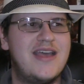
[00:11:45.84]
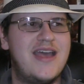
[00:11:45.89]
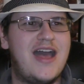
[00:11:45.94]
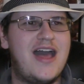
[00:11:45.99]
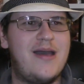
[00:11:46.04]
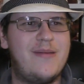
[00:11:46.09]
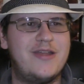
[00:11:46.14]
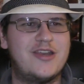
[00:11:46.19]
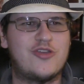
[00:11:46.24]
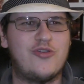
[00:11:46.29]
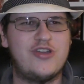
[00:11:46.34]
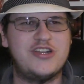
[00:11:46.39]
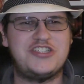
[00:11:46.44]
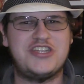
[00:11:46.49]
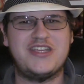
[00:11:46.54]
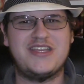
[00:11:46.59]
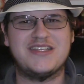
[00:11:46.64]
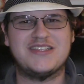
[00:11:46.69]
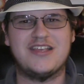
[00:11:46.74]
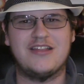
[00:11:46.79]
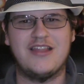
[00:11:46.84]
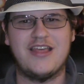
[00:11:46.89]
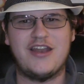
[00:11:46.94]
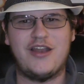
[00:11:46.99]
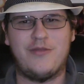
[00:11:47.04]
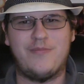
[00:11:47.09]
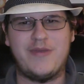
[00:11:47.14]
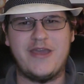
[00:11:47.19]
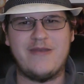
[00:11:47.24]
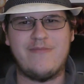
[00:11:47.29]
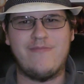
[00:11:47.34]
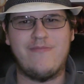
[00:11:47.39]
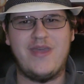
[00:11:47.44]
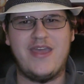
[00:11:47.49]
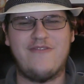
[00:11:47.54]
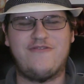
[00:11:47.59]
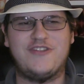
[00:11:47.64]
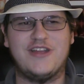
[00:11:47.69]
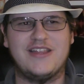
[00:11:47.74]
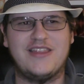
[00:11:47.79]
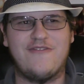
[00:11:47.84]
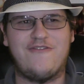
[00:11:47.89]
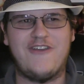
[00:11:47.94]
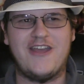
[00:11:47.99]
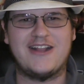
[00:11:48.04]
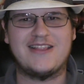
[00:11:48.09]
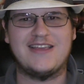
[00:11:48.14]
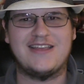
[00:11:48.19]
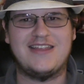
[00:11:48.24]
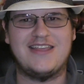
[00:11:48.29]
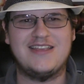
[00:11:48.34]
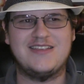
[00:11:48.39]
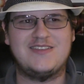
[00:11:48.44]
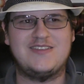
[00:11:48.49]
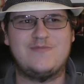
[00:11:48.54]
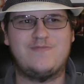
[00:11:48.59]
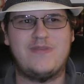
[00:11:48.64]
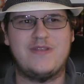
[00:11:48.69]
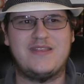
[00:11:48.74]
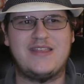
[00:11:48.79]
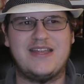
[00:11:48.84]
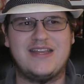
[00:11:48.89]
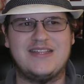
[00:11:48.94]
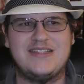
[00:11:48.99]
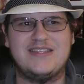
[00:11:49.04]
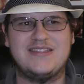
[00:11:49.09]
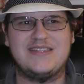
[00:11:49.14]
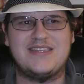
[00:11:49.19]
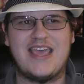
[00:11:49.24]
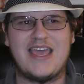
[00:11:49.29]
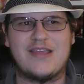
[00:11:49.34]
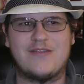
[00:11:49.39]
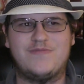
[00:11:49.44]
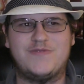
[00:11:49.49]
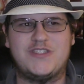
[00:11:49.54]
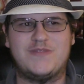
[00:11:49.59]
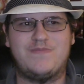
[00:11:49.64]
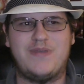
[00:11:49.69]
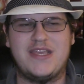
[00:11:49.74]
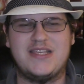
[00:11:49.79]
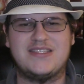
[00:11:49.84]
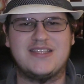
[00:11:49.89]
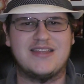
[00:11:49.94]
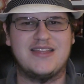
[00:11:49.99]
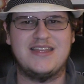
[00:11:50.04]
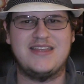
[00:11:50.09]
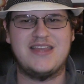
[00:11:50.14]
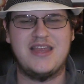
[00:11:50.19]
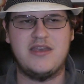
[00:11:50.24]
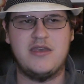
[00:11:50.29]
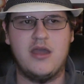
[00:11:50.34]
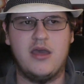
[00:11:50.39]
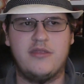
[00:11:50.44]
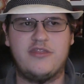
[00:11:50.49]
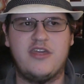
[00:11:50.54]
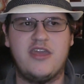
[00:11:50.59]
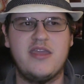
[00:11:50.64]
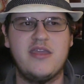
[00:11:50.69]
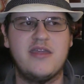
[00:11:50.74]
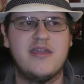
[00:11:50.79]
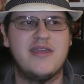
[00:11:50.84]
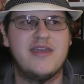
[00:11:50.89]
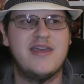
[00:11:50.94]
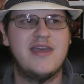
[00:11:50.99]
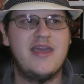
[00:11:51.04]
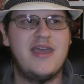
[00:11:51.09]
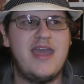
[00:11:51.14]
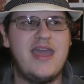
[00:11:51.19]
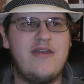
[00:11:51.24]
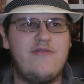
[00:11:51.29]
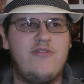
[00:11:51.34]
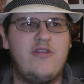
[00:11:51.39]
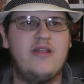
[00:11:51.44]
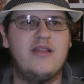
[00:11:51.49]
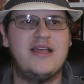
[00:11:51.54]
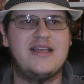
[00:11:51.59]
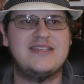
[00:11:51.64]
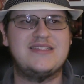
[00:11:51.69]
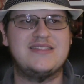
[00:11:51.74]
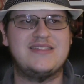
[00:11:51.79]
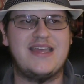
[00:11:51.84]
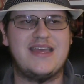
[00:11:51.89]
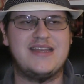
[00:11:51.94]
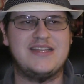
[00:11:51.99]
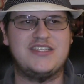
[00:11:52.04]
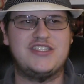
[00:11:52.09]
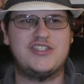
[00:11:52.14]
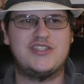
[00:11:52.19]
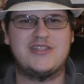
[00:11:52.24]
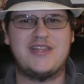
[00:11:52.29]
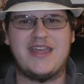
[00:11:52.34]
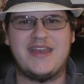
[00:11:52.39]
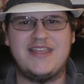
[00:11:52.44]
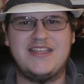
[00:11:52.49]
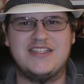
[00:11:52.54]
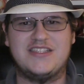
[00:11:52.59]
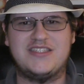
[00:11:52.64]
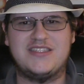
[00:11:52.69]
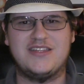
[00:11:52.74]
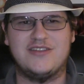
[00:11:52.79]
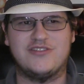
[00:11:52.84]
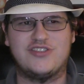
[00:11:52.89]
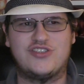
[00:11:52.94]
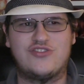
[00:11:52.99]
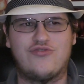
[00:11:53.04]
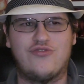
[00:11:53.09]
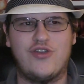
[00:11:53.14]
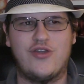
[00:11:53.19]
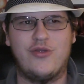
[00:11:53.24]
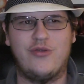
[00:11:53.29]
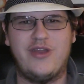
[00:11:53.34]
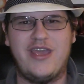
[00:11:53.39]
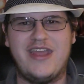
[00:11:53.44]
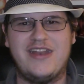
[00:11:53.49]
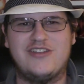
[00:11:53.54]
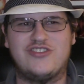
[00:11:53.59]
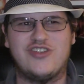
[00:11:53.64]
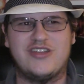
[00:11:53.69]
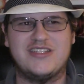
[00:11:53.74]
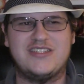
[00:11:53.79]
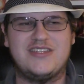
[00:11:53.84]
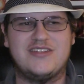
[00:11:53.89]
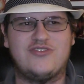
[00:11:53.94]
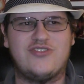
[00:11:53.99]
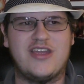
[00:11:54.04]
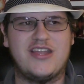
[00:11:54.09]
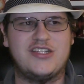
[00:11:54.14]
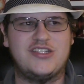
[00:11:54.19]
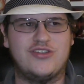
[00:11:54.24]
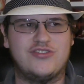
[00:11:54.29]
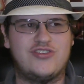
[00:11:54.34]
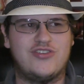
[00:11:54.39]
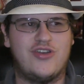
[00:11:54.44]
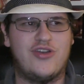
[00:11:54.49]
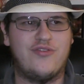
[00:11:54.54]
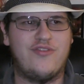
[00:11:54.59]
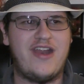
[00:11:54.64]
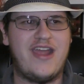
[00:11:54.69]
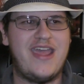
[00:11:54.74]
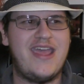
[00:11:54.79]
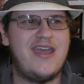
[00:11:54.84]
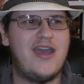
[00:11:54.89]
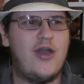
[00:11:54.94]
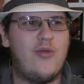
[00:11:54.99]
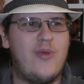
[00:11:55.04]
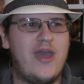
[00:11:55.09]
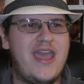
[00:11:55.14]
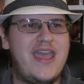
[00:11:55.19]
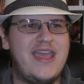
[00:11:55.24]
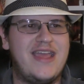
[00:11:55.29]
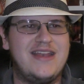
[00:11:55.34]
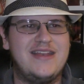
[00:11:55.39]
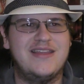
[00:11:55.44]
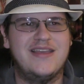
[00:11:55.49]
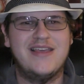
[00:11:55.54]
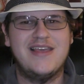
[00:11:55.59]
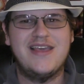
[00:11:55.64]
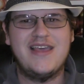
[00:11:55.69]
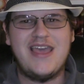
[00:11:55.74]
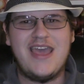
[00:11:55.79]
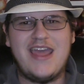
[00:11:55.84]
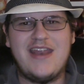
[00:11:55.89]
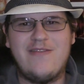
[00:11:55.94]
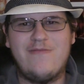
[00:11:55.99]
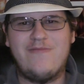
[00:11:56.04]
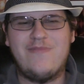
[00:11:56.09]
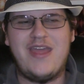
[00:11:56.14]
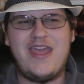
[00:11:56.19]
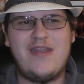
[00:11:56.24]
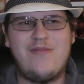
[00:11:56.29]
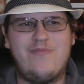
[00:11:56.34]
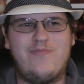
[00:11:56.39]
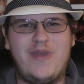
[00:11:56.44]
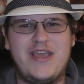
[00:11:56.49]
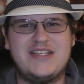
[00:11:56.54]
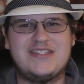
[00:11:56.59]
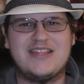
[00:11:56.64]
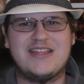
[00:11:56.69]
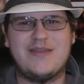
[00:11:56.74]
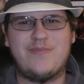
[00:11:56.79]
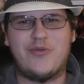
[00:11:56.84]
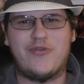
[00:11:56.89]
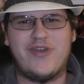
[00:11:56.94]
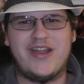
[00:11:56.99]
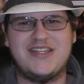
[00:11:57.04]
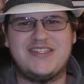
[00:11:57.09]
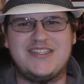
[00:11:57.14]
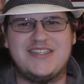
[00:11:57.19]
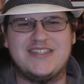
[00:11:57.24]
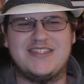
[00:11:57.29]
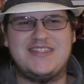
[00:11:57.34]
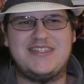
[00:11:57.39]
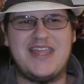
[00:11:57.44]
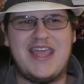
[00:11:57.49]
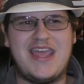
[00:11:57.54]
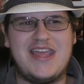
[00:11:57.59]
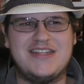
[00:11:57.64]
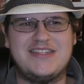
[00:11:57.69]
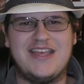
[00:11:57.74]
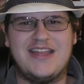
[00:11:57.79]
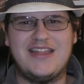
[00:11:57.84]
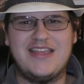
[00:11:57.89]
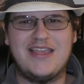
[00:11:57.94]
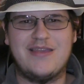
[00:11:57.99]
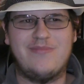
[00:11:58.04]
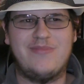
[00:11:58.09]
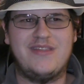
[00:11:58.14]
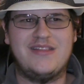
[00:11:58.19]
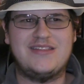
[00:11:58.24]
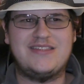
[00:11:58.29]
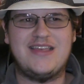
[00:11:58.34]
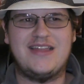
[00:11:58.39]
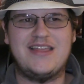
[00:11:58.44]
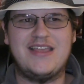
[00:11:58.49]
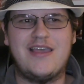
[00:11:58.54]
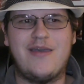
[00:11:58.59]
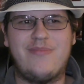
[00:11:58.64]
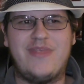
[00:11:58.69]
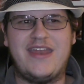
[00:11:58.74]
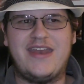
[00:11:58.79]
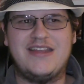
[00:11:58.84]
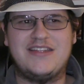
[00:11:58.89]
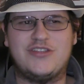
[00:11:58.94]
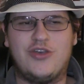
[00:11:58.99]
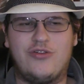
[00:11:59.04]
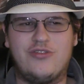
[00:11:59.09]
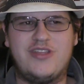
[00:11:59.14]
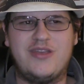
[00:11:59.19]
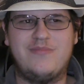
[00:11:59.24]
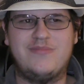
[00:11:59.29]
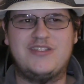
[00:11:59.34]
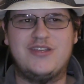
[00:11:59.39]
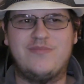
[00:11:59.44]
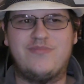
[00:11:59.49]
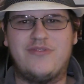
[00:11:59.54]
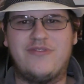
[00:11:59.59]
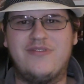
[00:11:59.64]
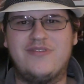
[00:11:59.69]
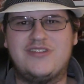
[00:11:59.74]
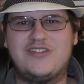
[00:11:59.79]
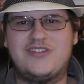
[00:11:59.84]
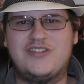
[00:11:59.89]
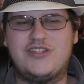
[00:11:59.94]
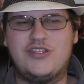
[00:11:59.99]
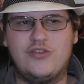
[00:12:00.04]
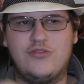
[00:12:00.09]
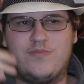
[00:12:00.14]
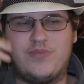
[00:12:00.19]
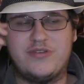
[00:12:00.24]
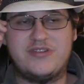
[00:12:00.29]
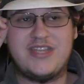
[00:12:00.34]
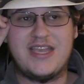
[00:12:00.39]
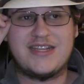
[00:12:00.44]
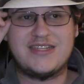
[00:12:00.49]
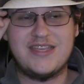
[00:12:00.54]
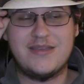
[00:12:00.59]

And Koichi is a little bit miffed at the fact that its attack basically did nothing, and realizes that he's still screwed, and tries to drag Jotaro away and basically berates his stand, telling him that it told him to protect